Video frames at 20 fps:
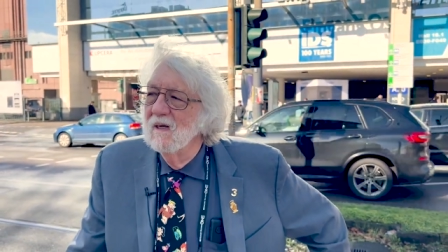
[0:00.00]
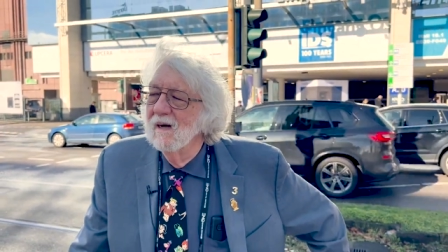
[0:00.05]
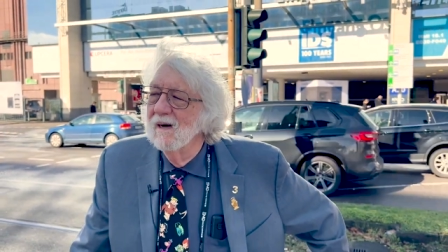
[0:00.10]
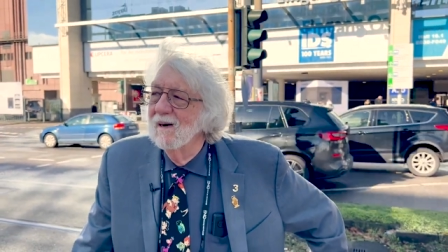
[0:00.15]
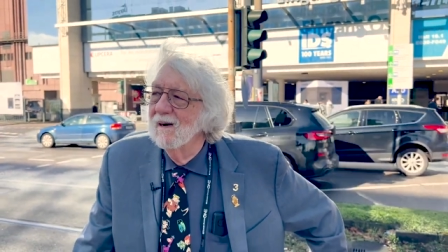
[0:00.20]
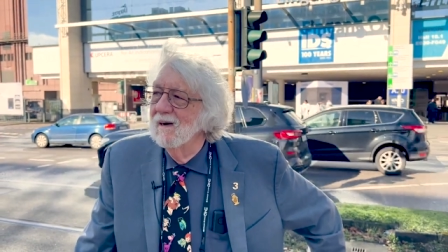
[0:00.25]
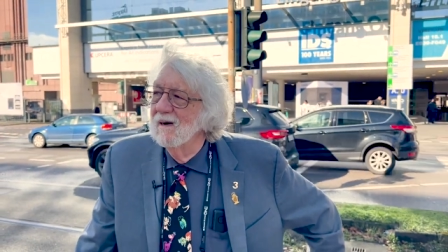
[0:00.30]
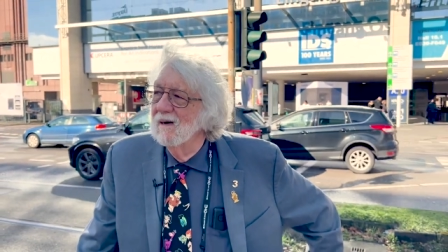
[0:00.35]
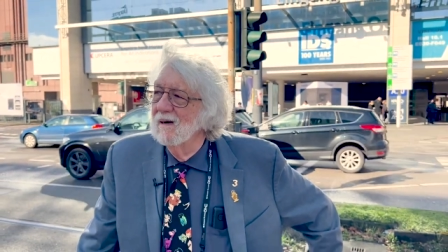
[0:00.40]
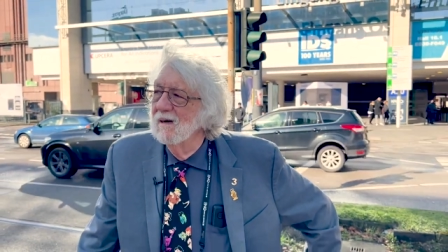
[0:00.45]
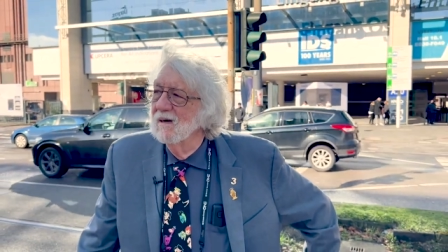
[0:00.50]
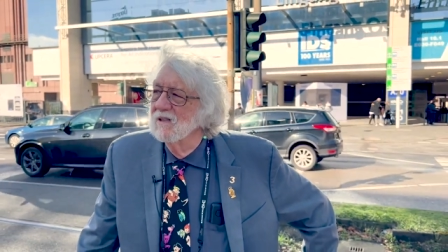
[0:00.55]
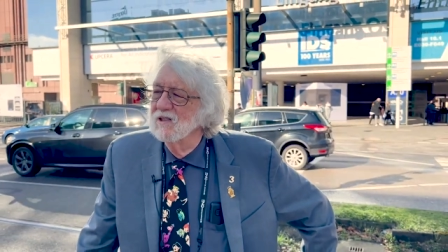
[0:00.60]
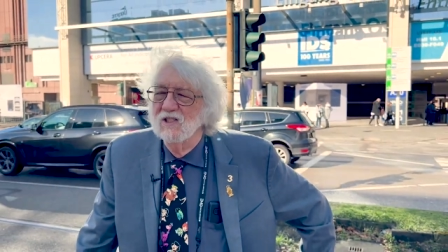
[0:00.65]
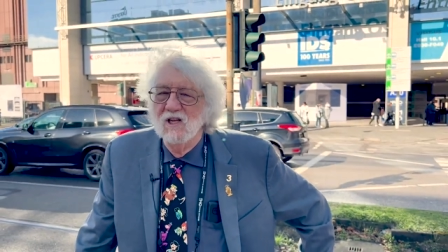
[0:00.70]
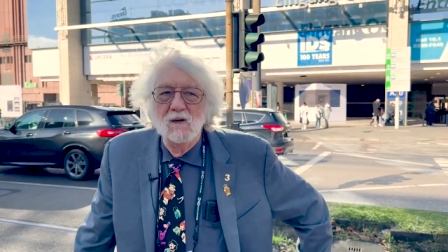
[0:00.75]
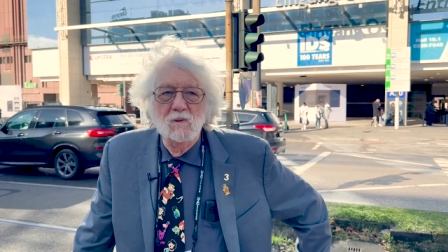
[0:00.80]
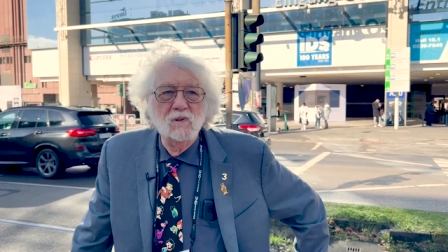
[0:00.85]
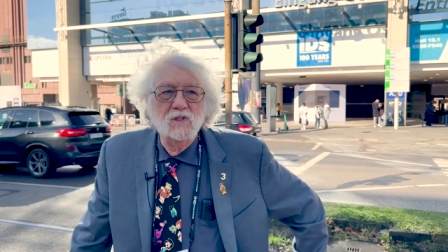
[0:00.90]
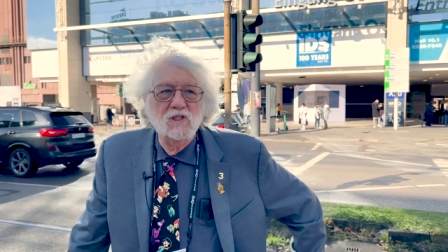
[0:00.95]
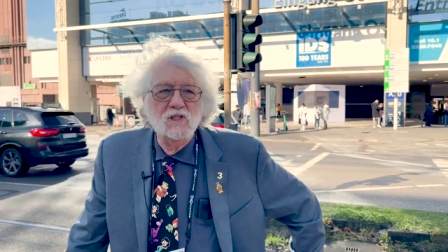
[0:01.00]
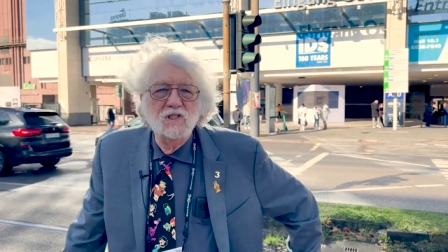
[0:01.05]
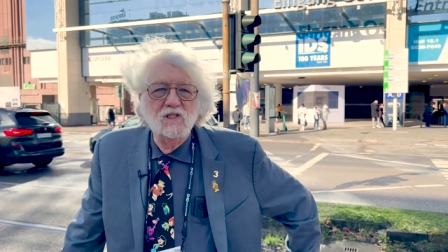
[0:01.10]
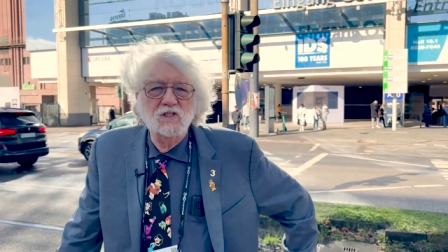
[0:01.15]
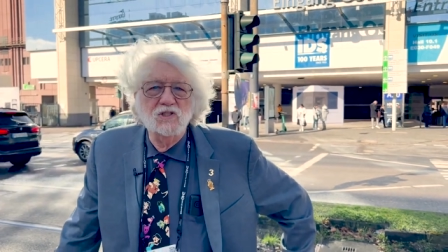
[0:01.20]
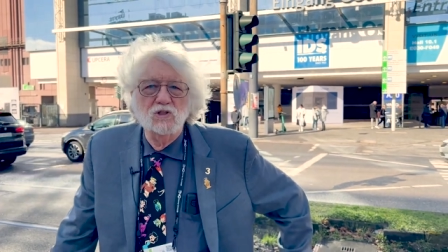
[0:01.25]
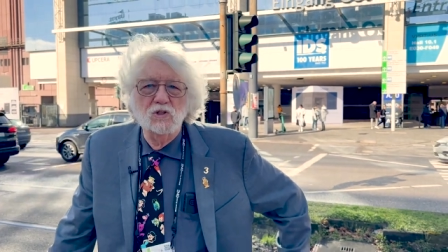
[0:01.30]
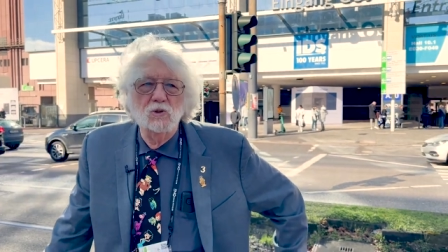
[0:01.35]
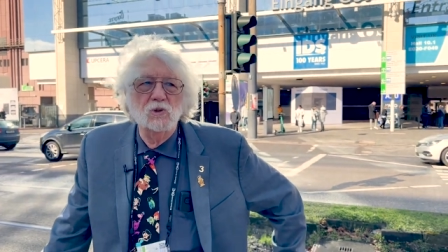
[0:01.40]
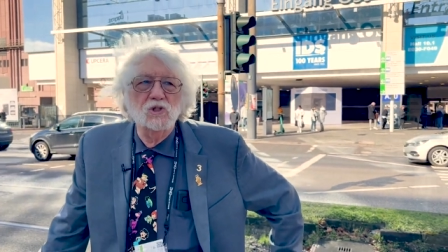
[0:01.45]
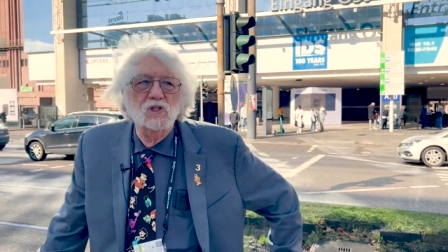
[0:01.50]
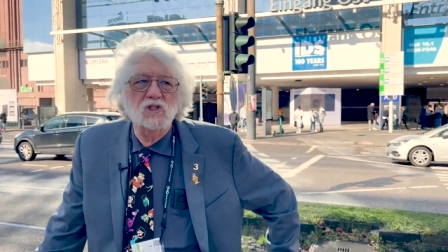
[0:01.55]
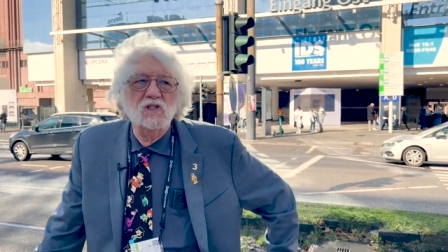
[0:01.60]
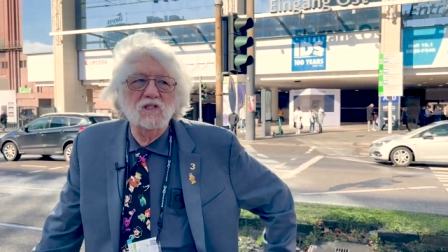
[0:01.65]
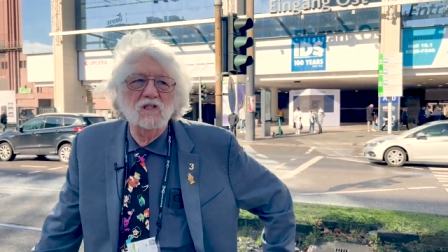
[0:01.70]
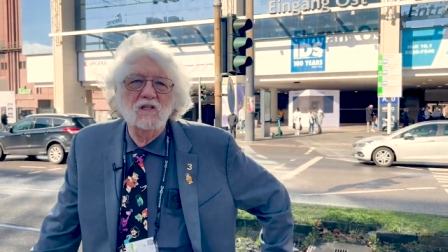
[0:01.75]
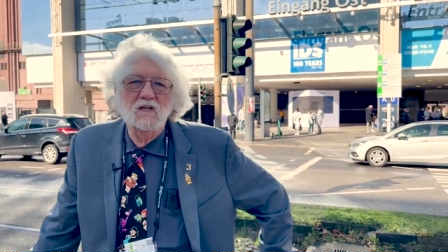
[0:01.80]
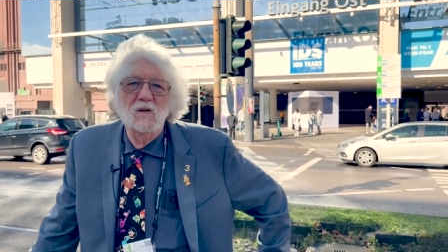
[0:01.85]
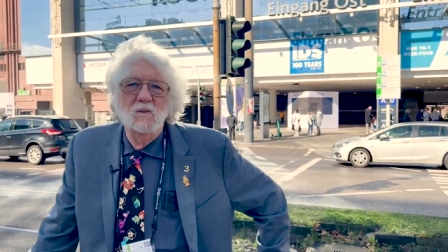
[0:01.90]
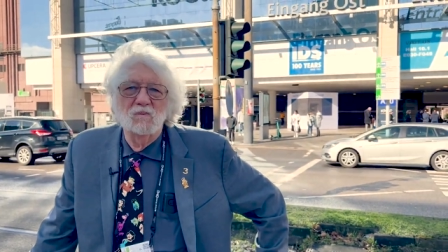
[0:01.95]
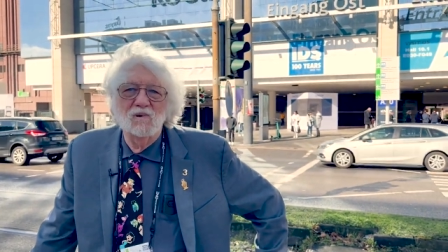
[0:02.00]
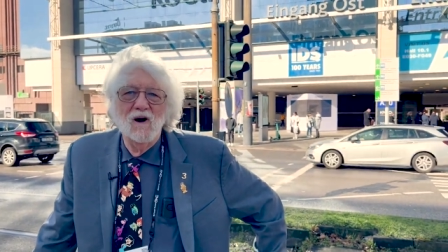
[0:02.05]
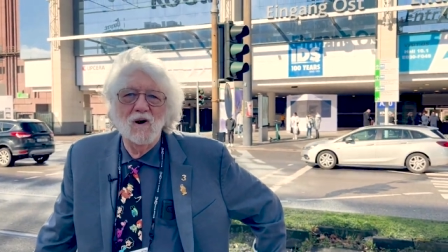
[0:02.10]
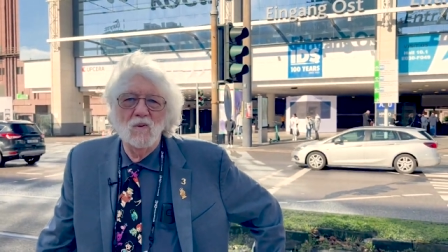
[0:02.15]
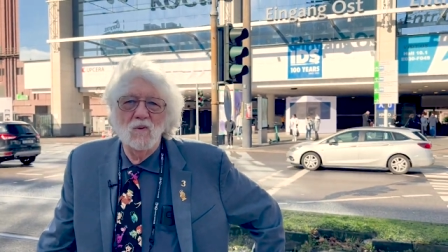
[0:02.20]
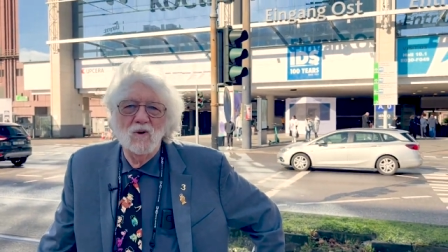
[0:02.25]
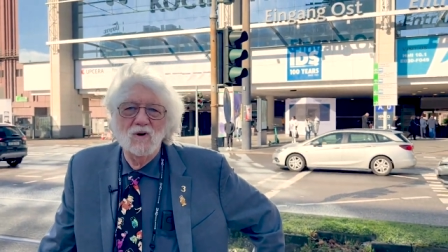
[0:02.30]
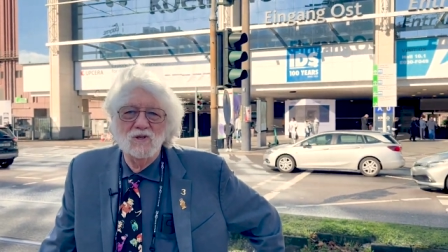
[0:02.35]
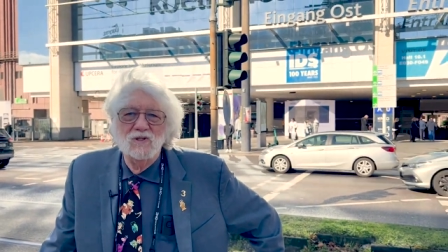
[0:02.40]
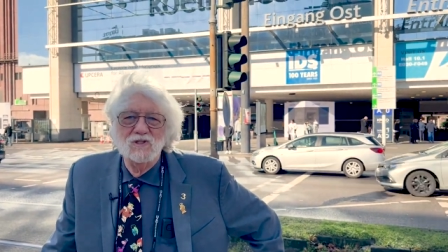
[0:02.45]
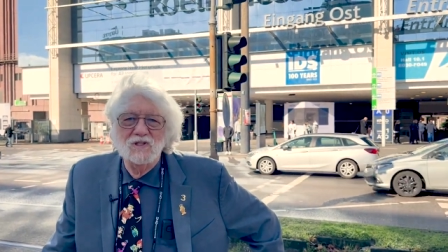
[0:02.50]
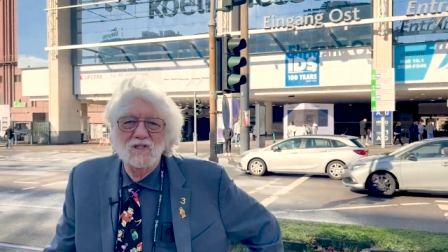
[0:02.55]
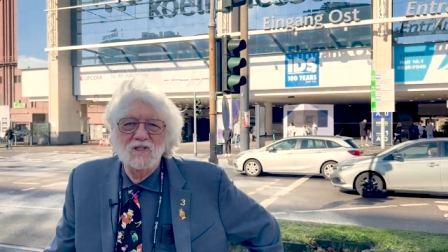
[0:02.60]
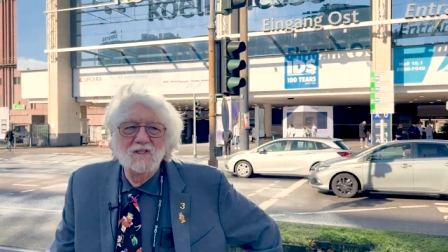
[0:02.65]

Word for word: uh, sandwiches, sushi, bratwurst.